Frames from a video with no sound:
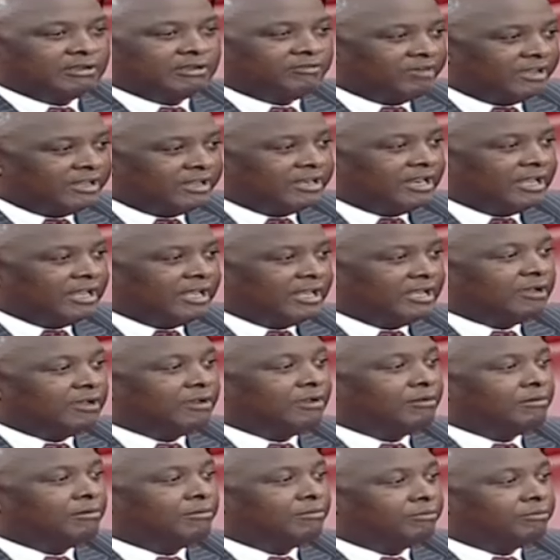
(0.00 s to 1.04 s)
even
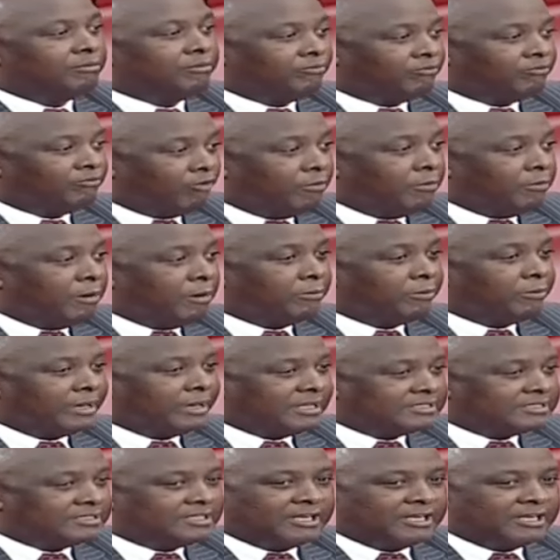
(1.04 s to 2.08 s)
former
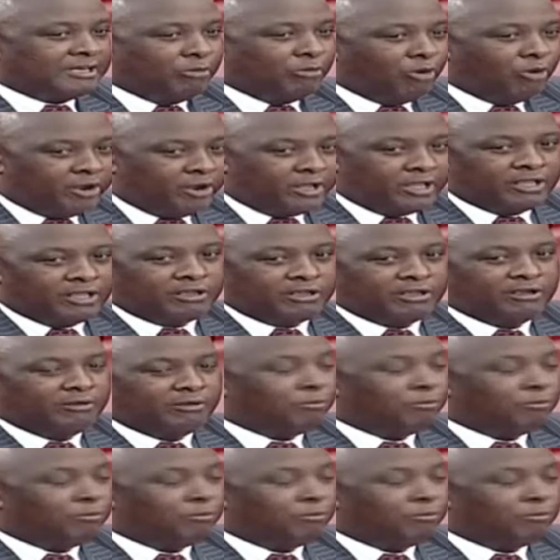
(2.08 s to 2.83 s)
President Moi,